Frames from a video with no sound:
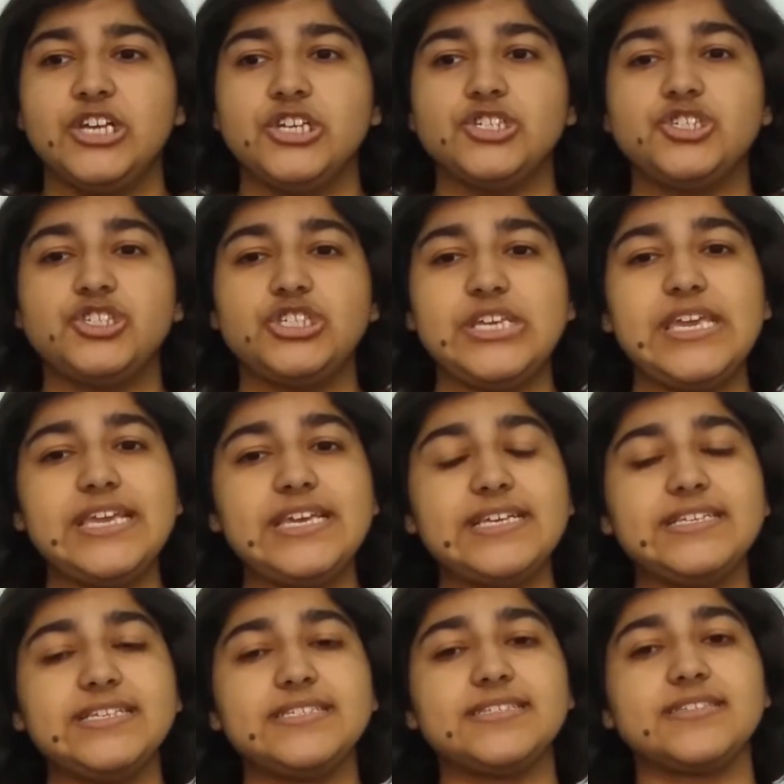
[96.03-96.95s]
She
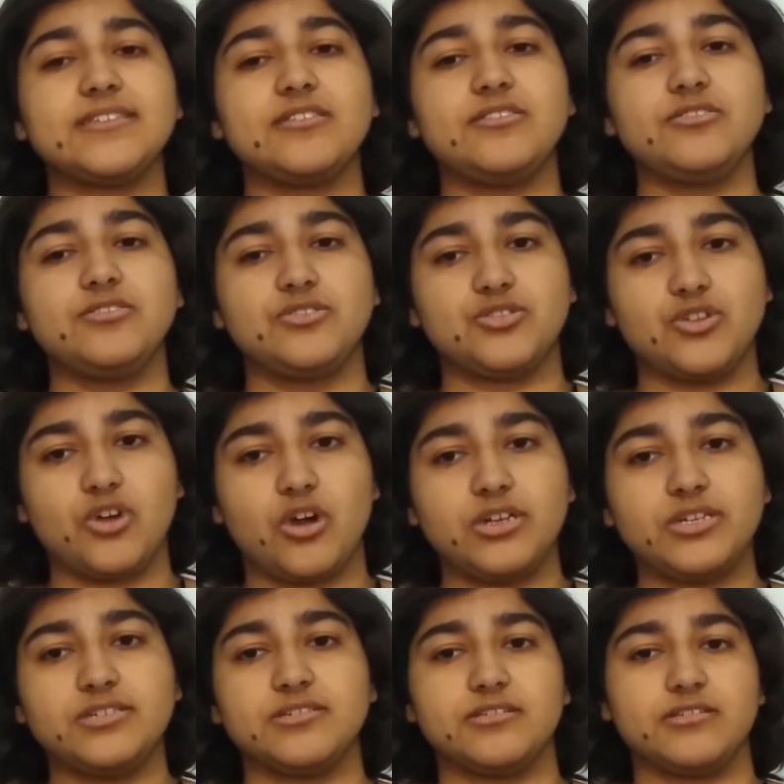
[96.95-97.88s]
is the
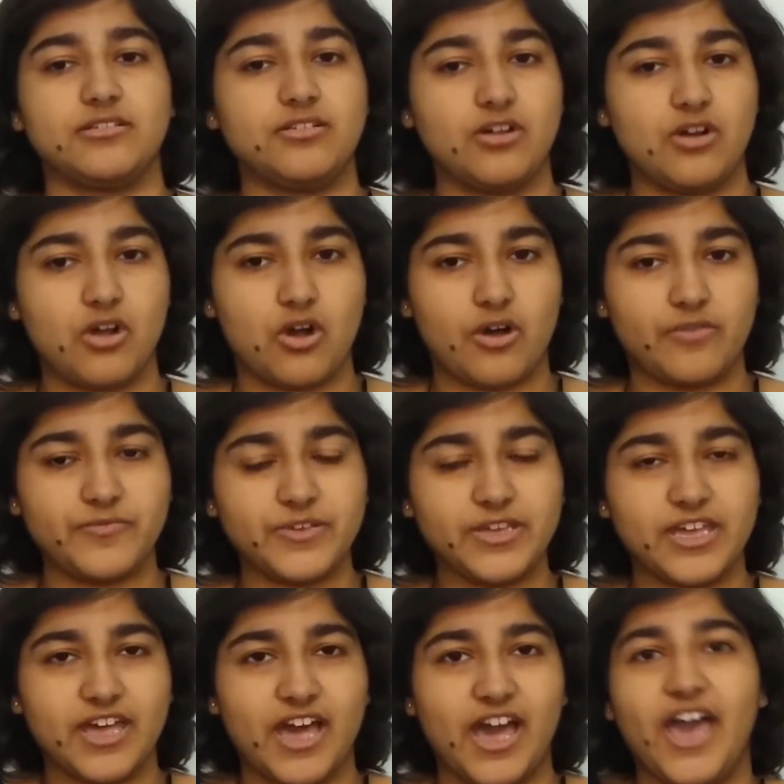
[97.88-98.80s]
daughter of
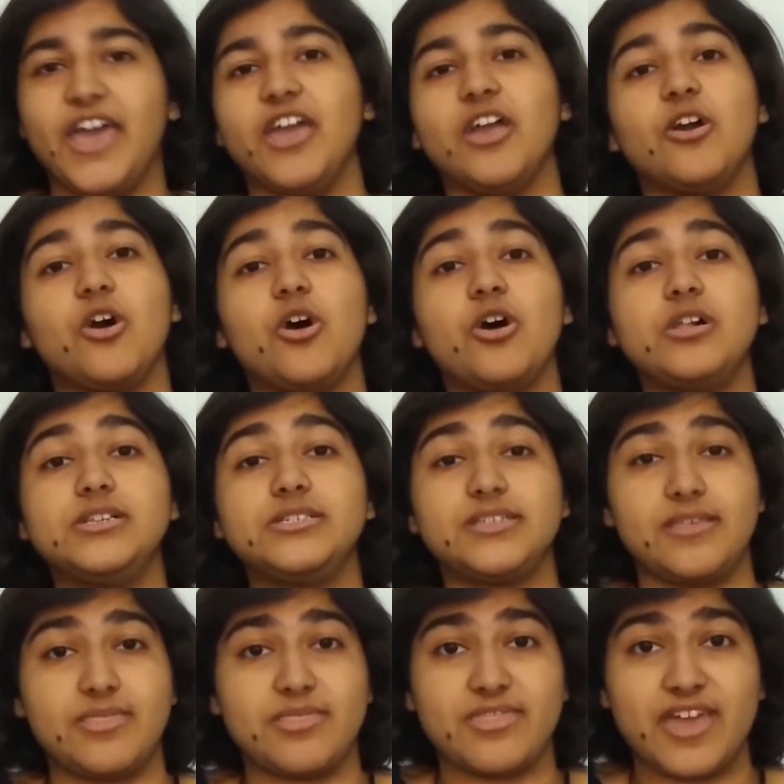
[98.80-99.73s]
a guy called
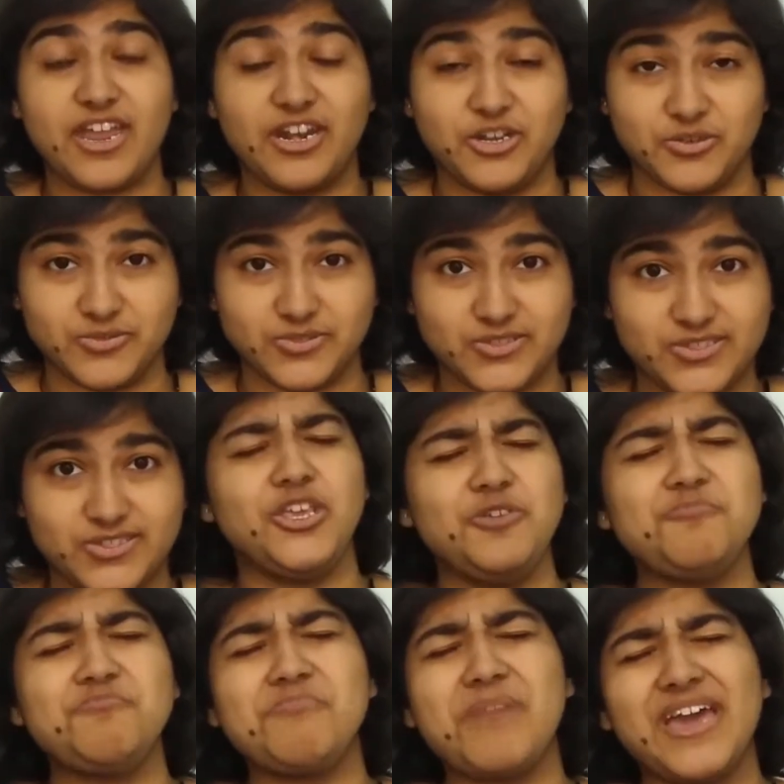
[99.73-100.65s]
Thanos.
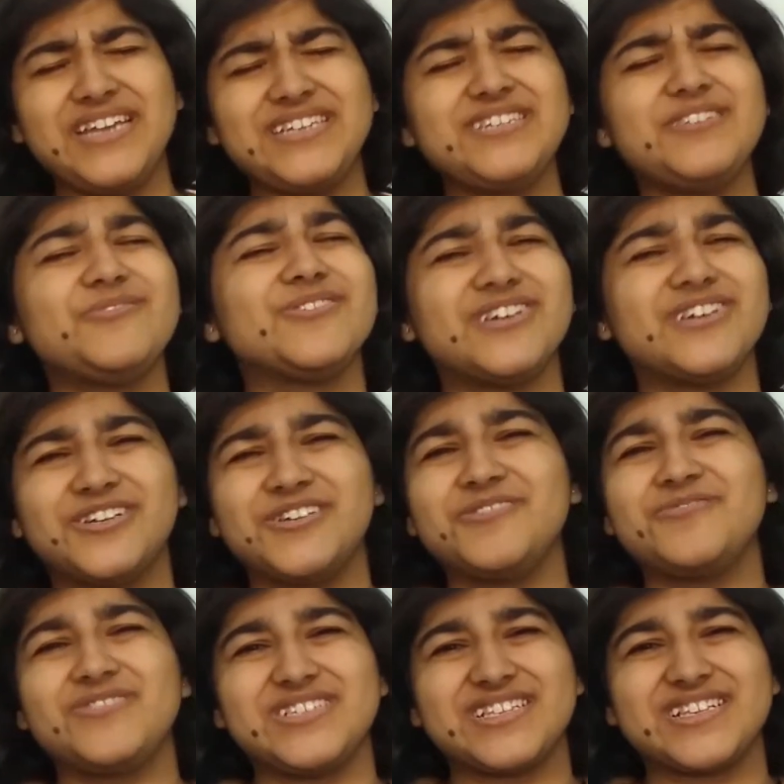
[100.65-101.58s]
You might have heard
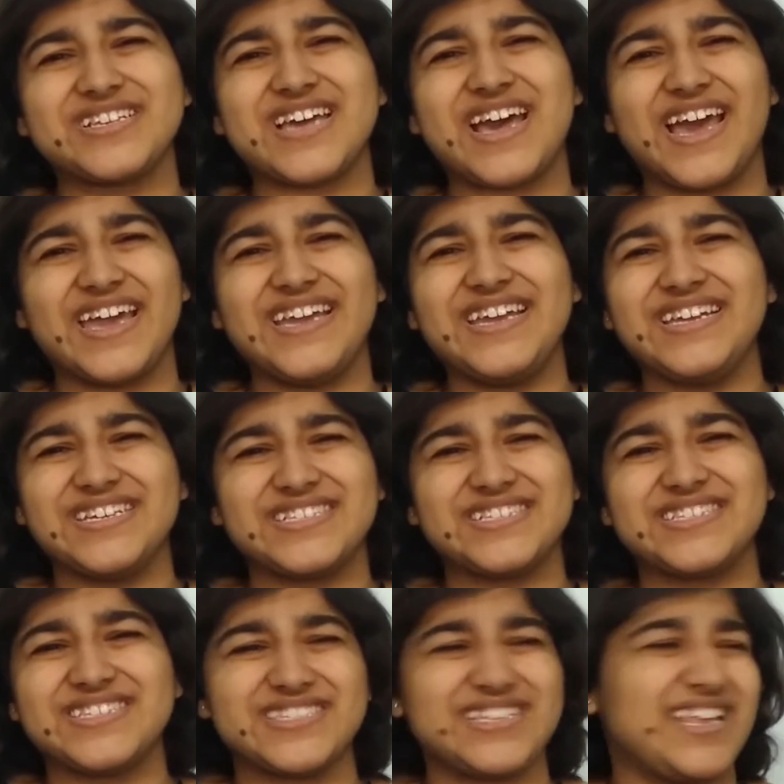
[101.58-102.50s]
of this guy.
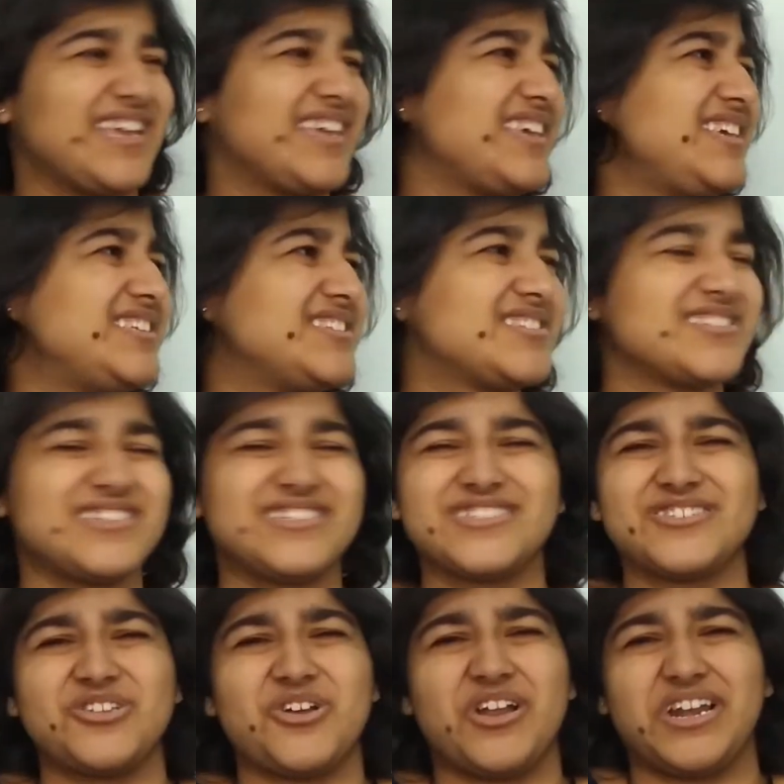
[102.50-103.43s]

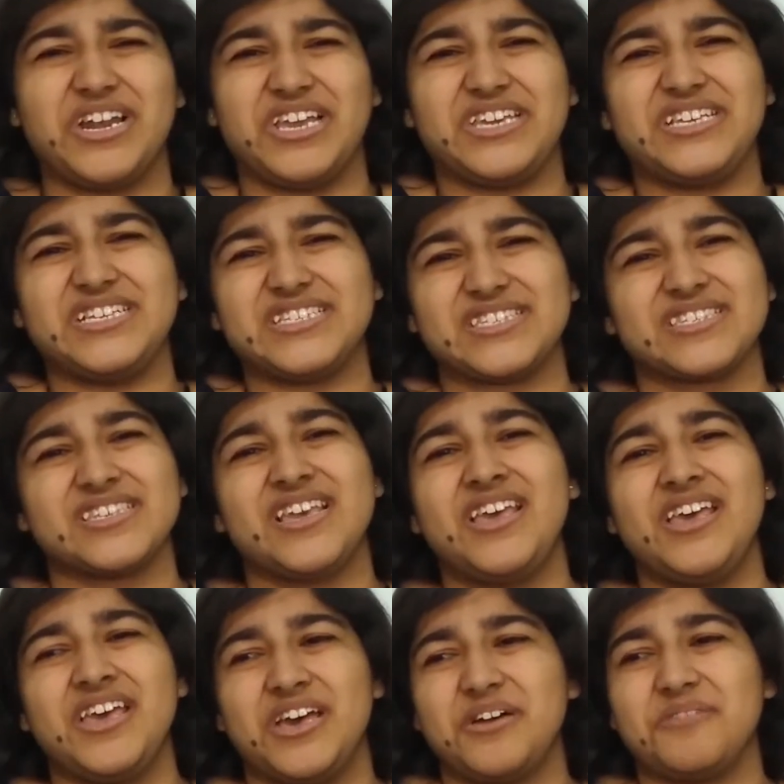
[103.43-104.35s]
It's not like he's
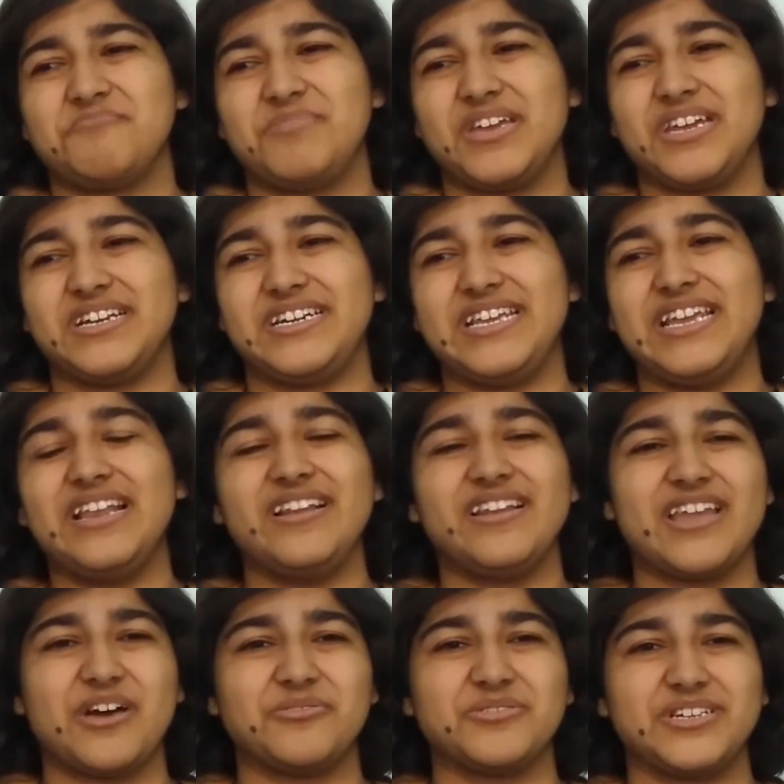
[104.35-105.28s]
a big
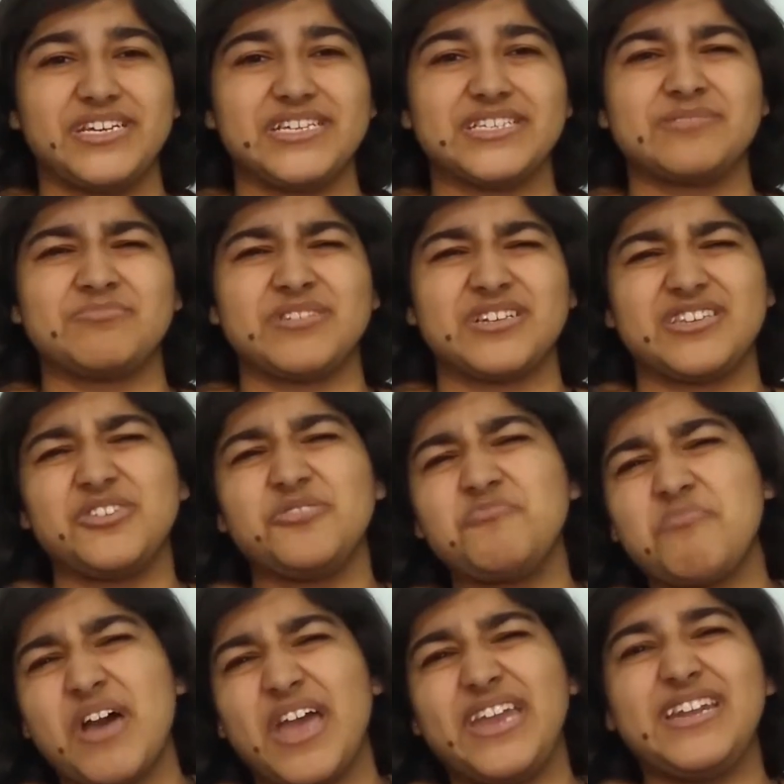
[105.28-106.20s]
deal nowadays, but
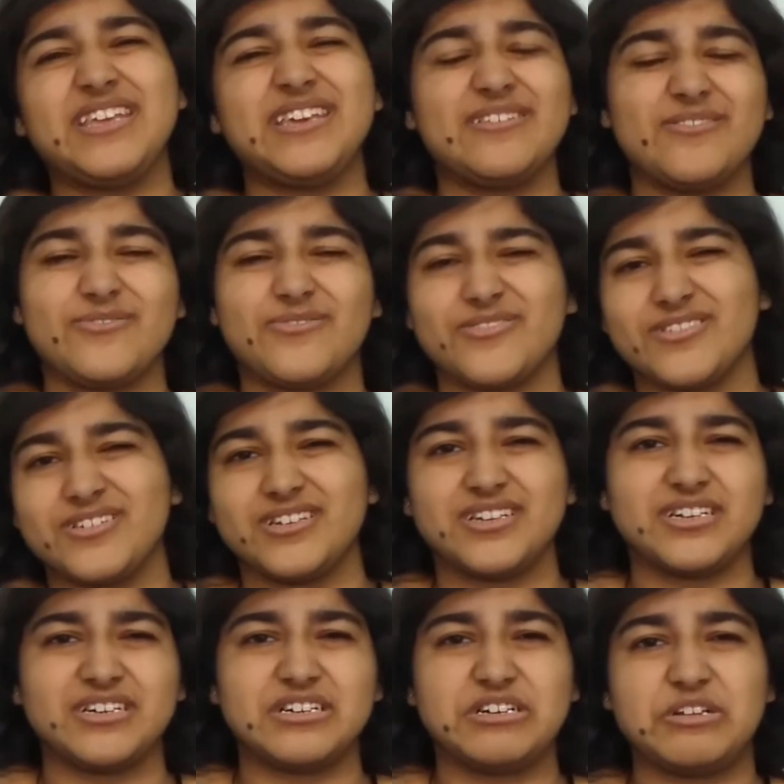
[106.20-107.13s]
you might have
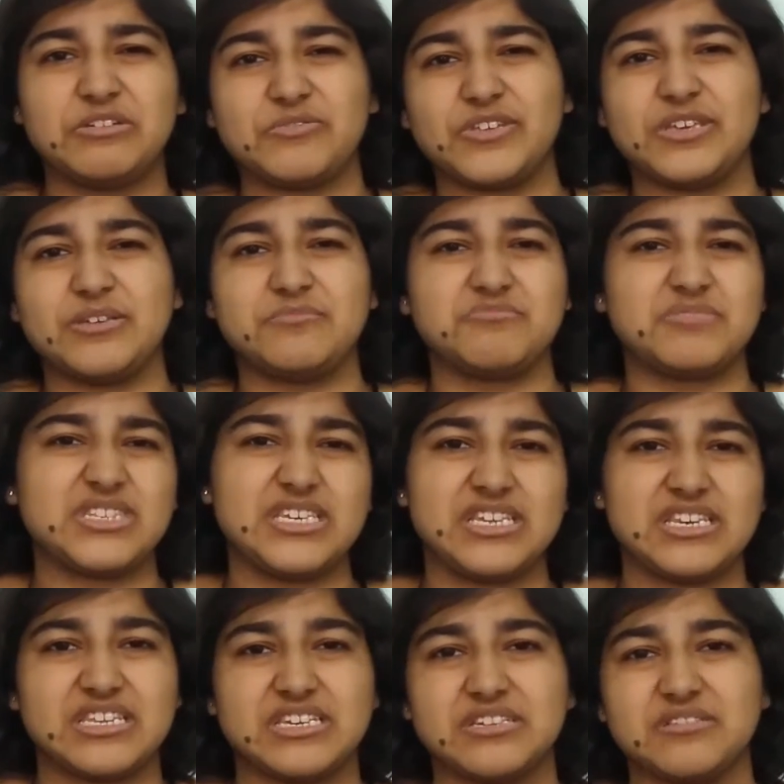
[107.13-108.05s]
heard of him,
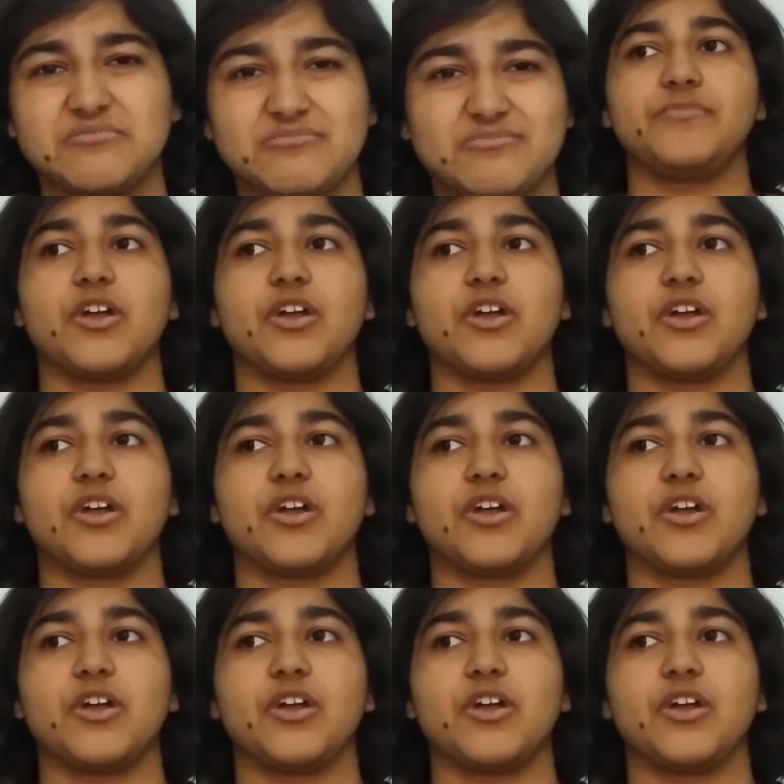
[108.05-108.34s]
seen him.